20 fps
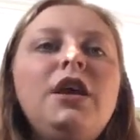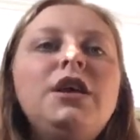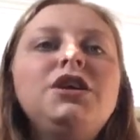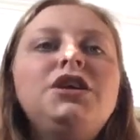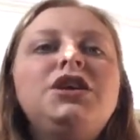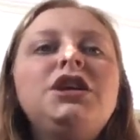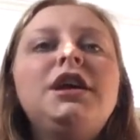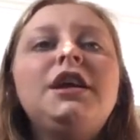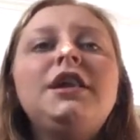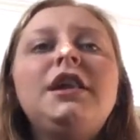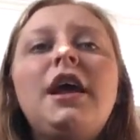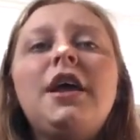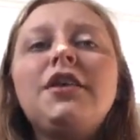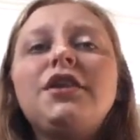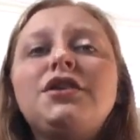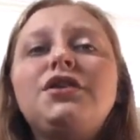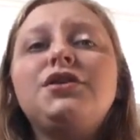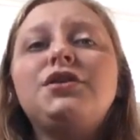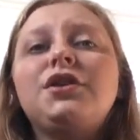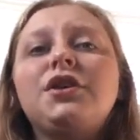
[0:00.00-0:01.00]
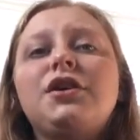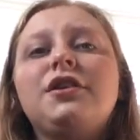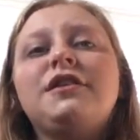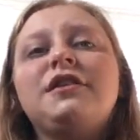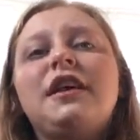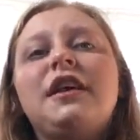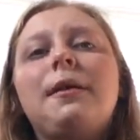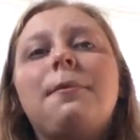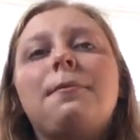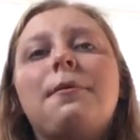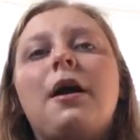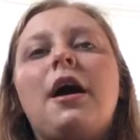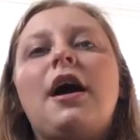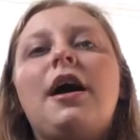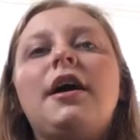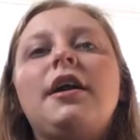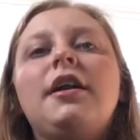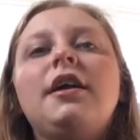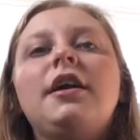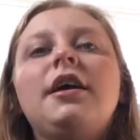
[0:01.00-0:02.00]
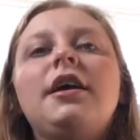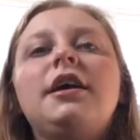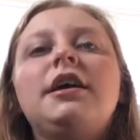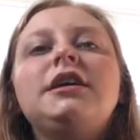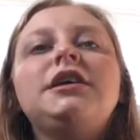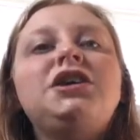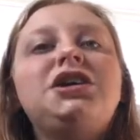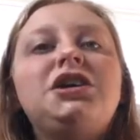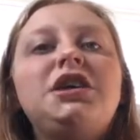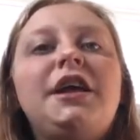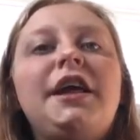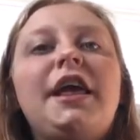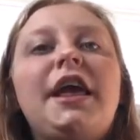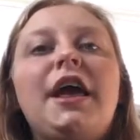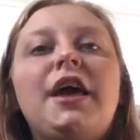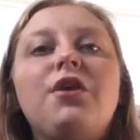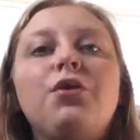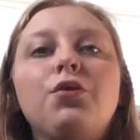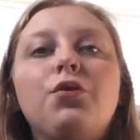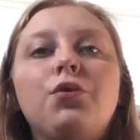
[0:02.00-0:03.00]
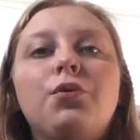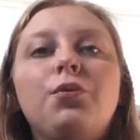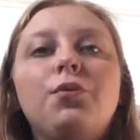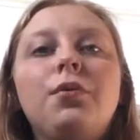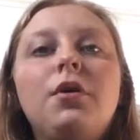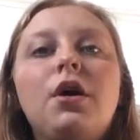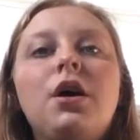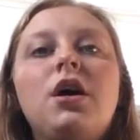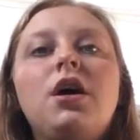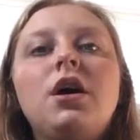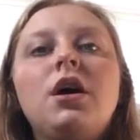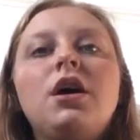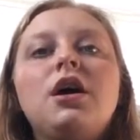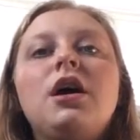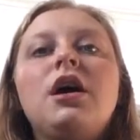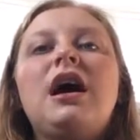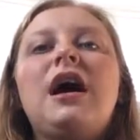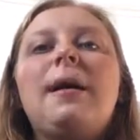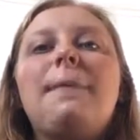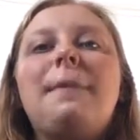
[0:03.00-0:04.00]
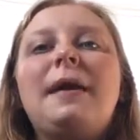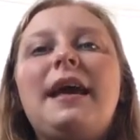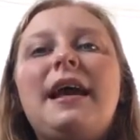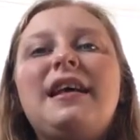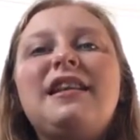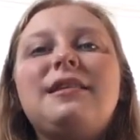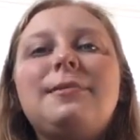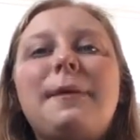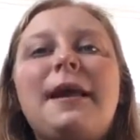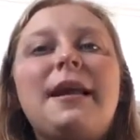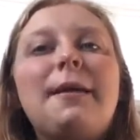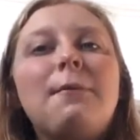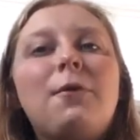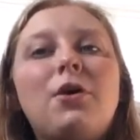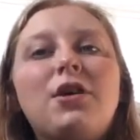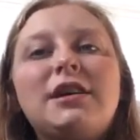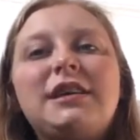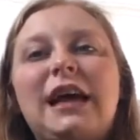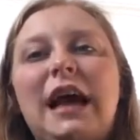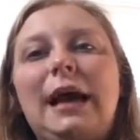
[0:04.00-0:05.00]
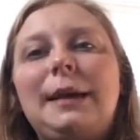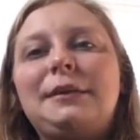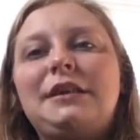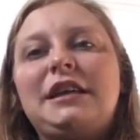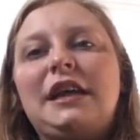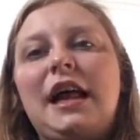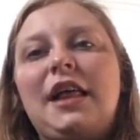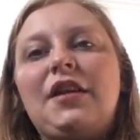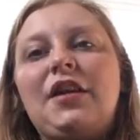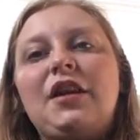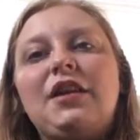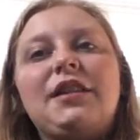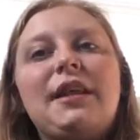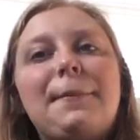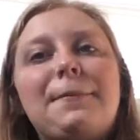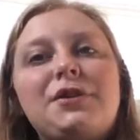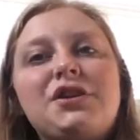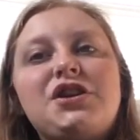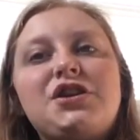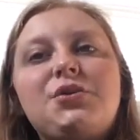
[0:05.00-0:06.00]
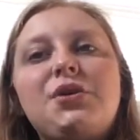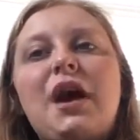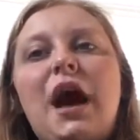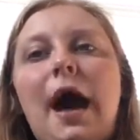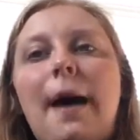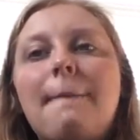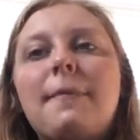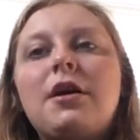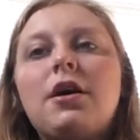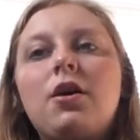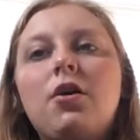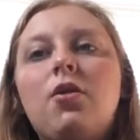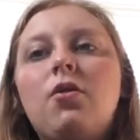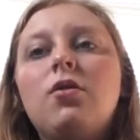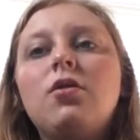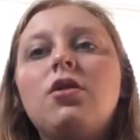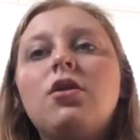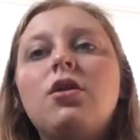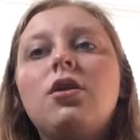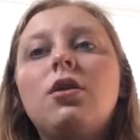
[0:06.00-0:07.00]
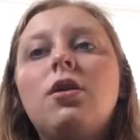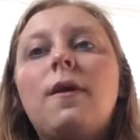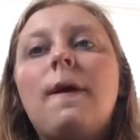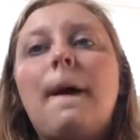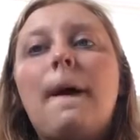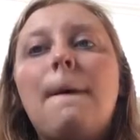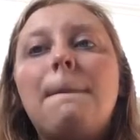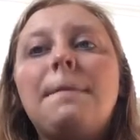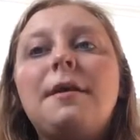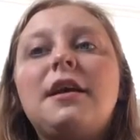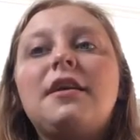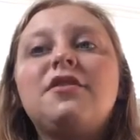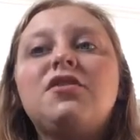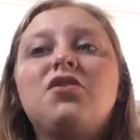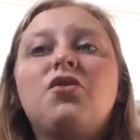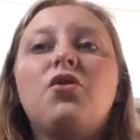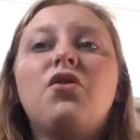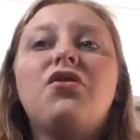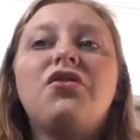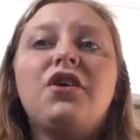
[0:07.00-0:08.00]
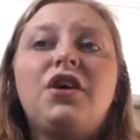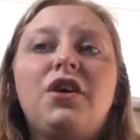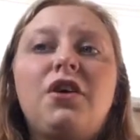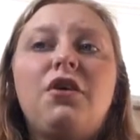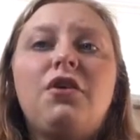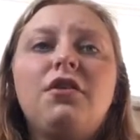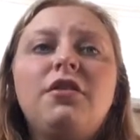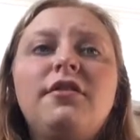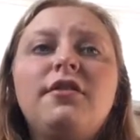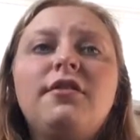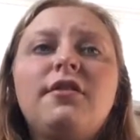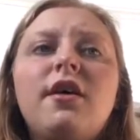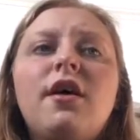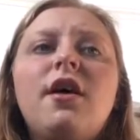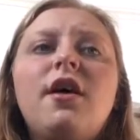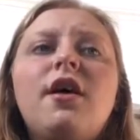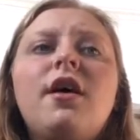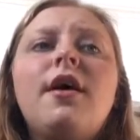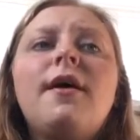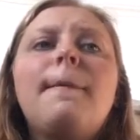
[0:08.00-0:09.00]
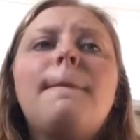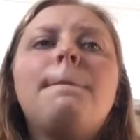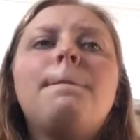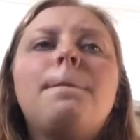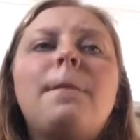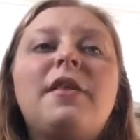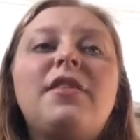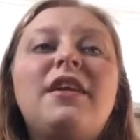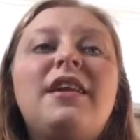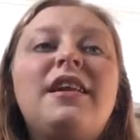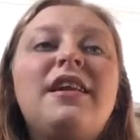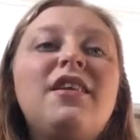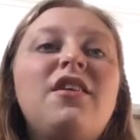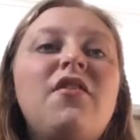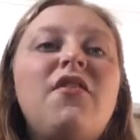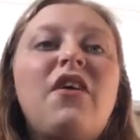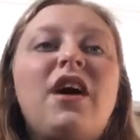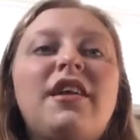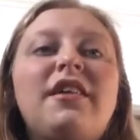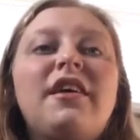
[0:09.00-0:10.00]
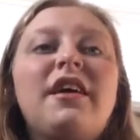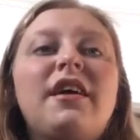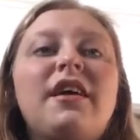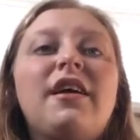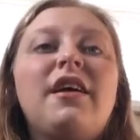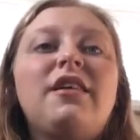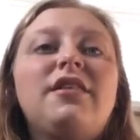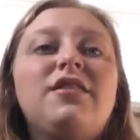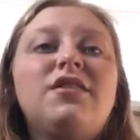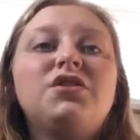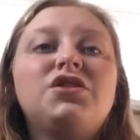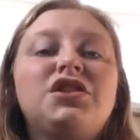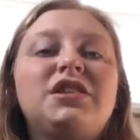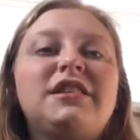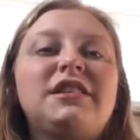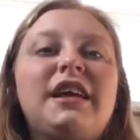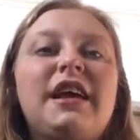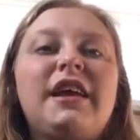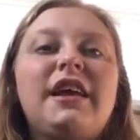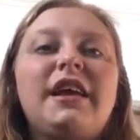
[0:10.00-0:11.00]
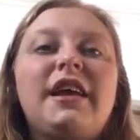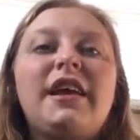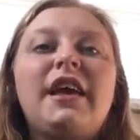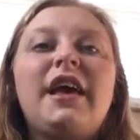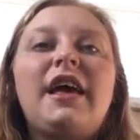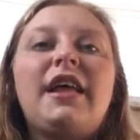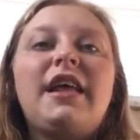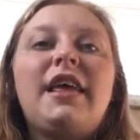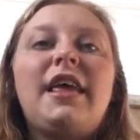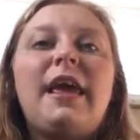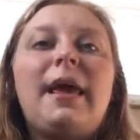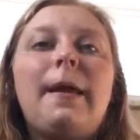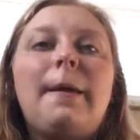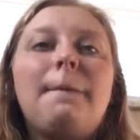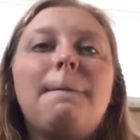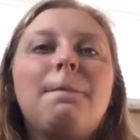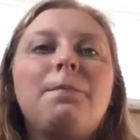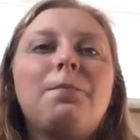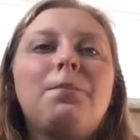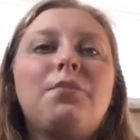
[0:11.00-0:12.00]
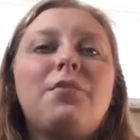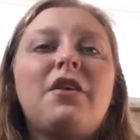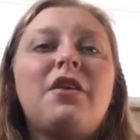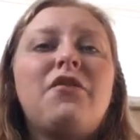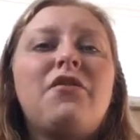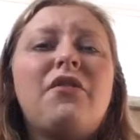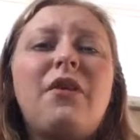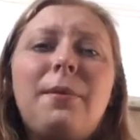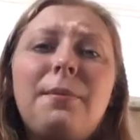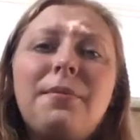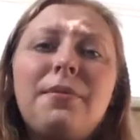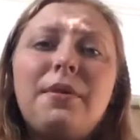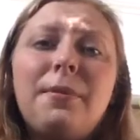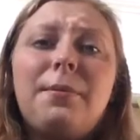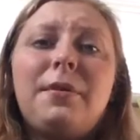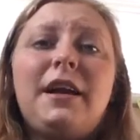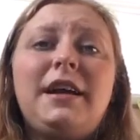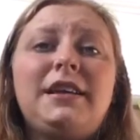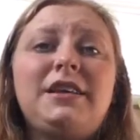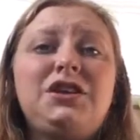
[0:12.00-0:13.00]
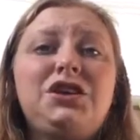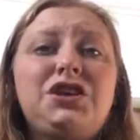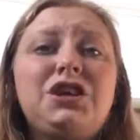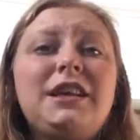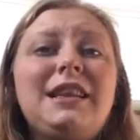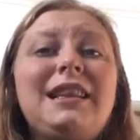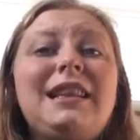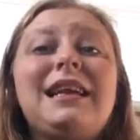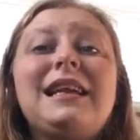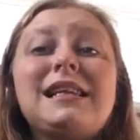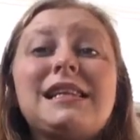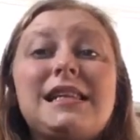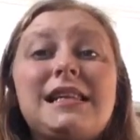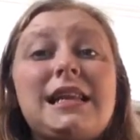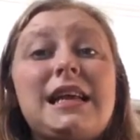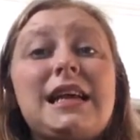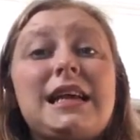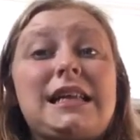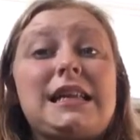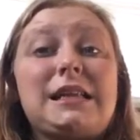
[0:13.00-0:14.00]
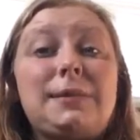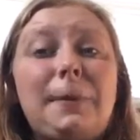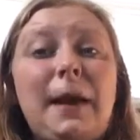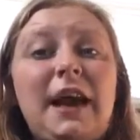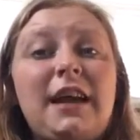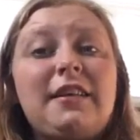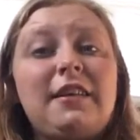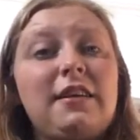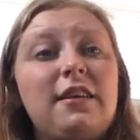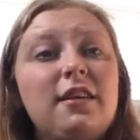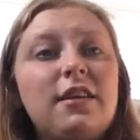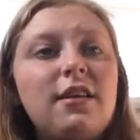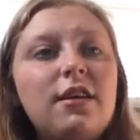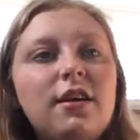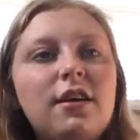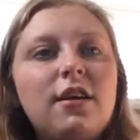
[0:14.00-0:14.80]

She and the other 2 girls sent abroad, Shigenum, began spending more time together. They pursued a common goal, opening a school for girls. But they needed funding and social standing, and it came from the place she least expected.